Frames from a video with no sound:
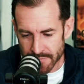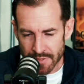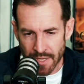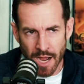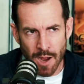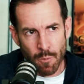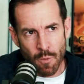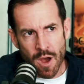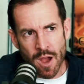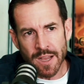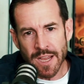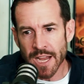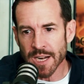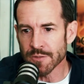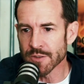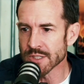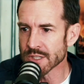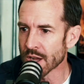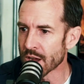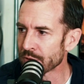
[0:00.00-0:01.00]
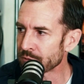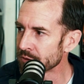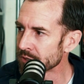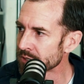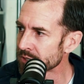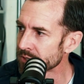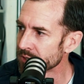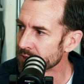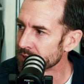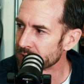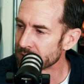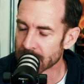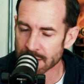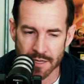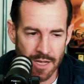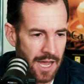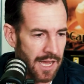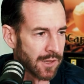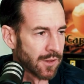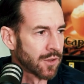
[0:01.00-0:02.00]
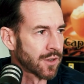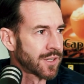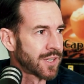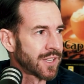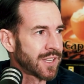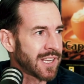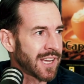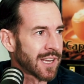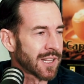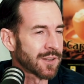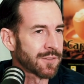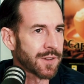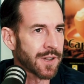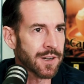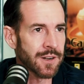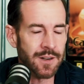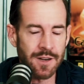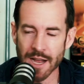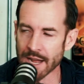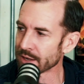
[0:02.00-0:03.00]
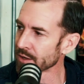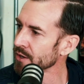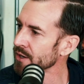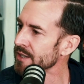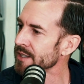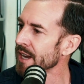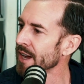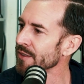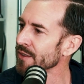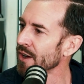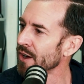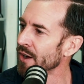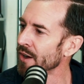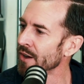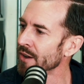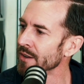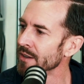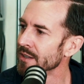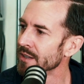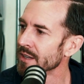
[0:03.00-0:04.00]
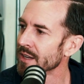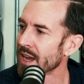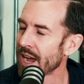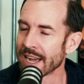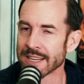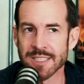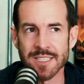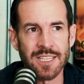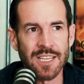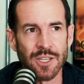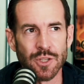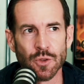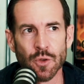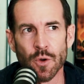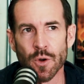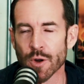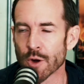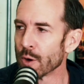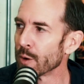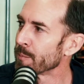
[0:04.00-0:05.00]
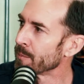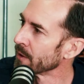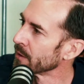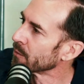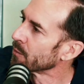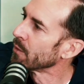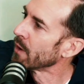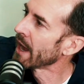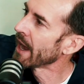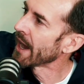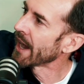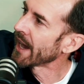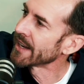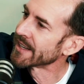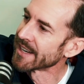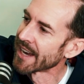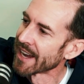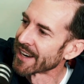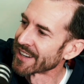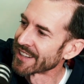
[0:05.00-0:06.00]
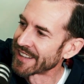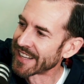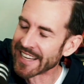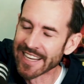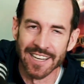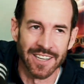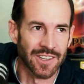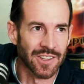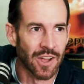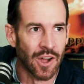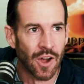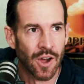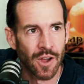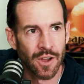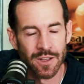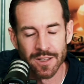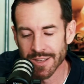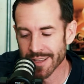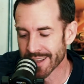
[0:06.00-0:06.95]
I walk out of his office. I look to the elevator. I look down the hall. I see a door open way down at the end of the hall.